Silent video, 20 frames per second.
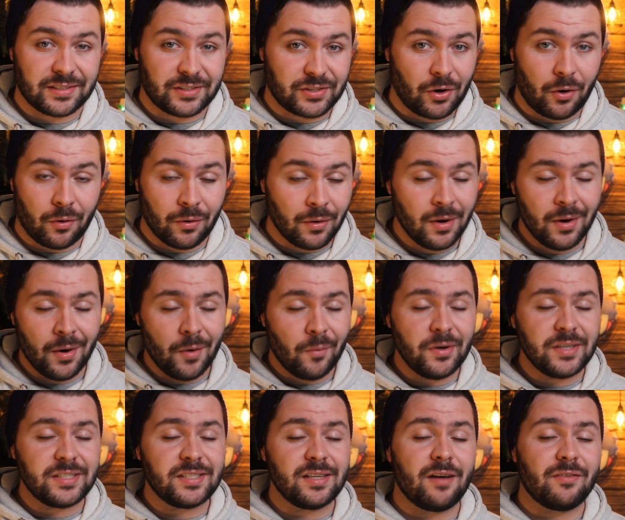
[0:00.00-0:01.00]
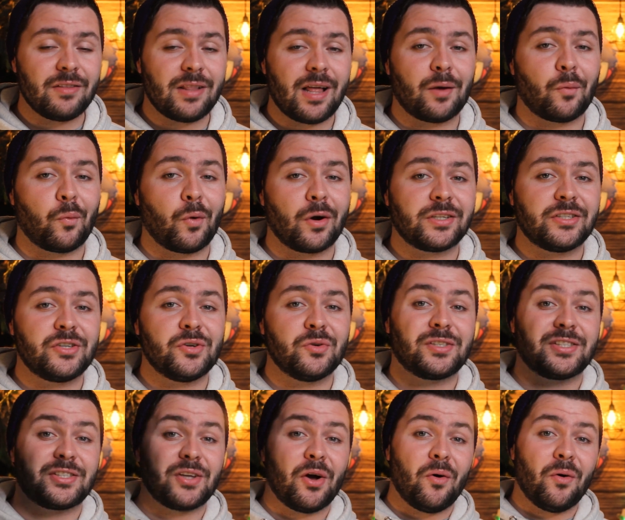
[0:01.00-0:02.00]
So we still have a lot of work to do,
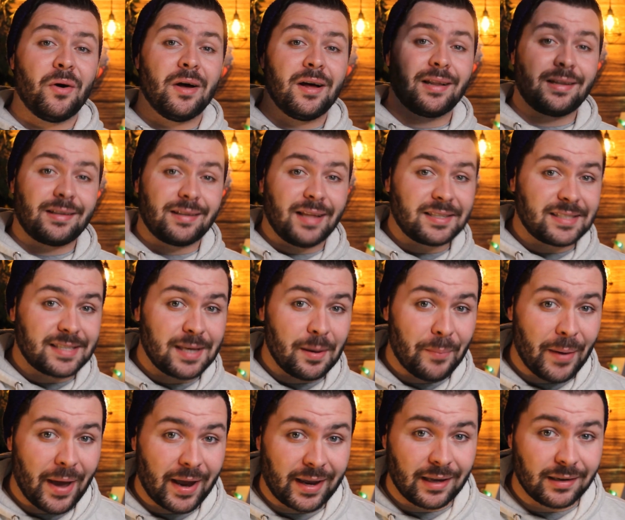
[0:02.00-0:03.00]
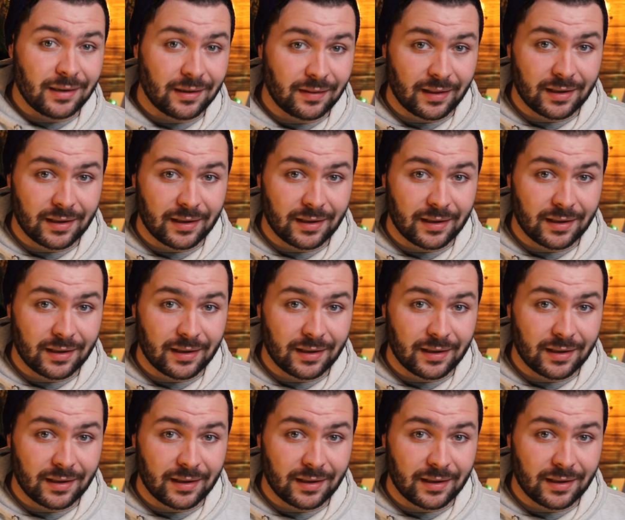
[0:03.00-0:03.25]
so let's get back into